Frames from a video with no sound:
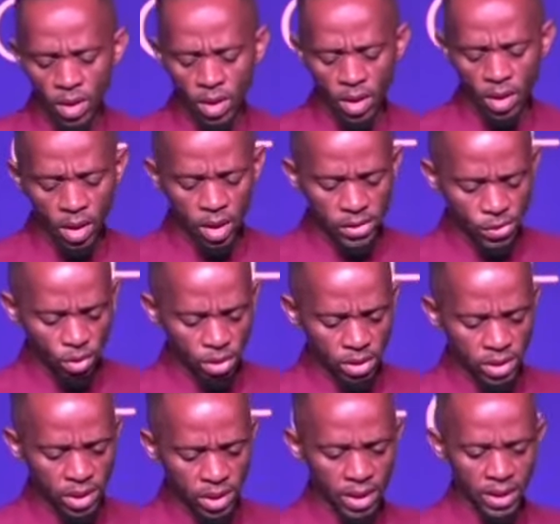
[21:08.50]
has
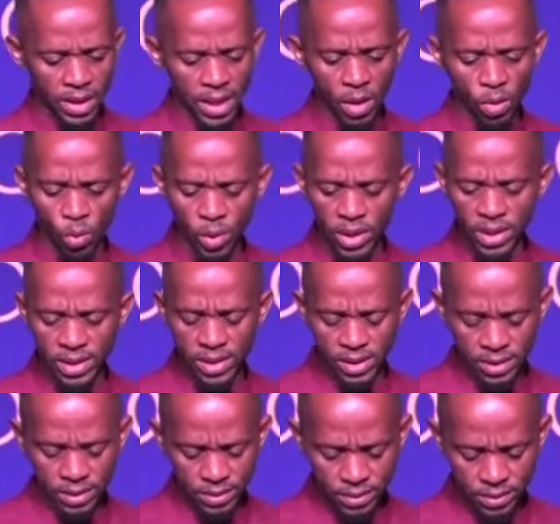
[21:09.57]
got a now word
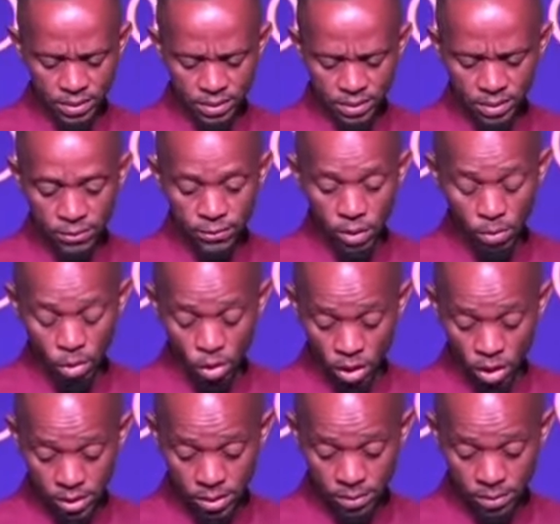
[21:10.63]
from God.